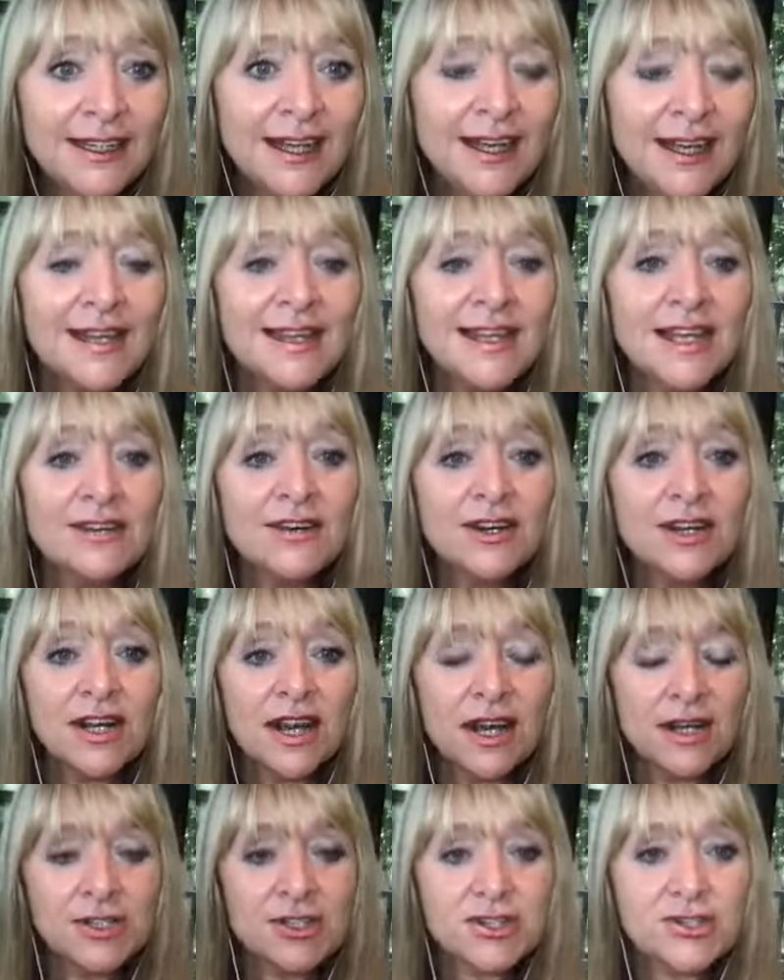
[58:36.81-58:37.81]
There are
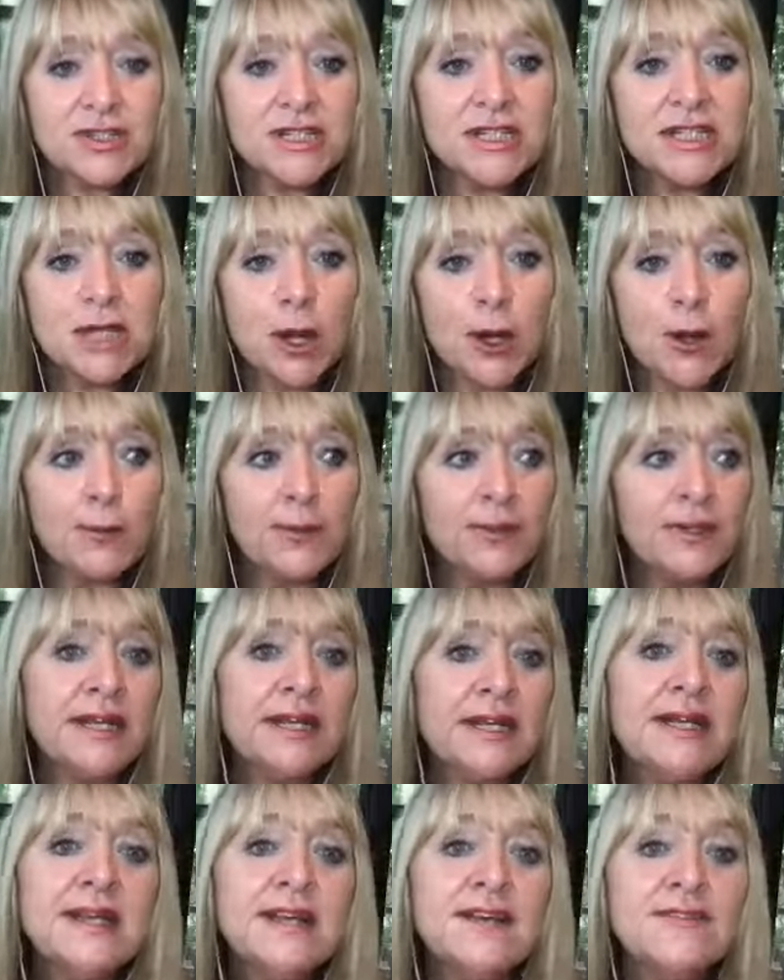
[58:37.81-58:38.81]
countries opening,
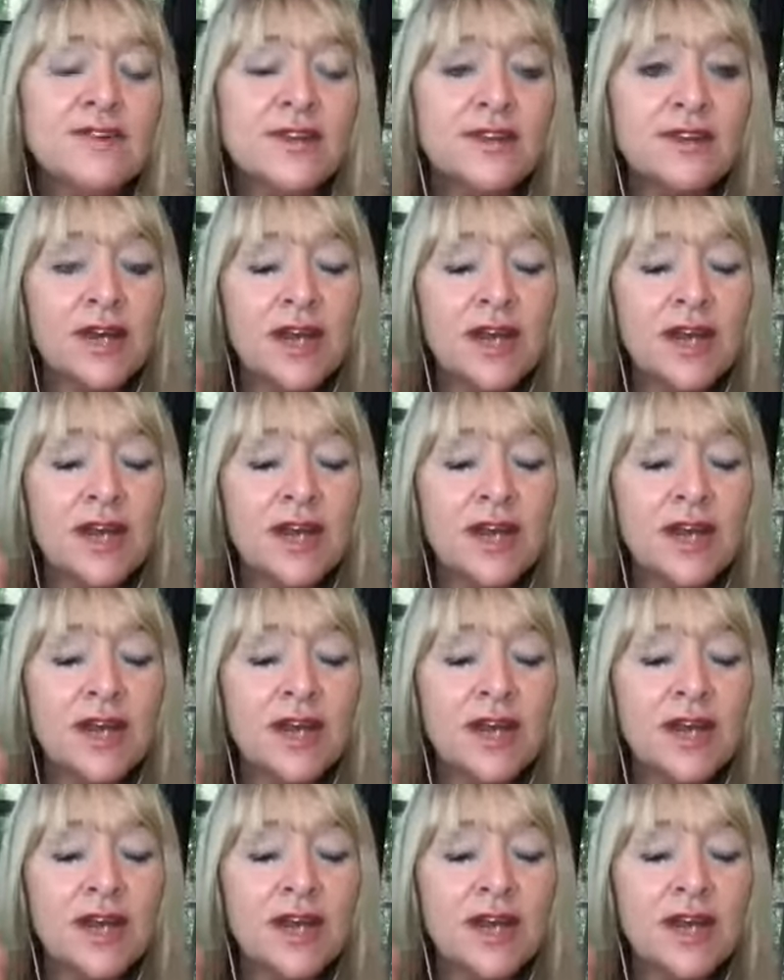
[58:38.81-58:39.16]
giving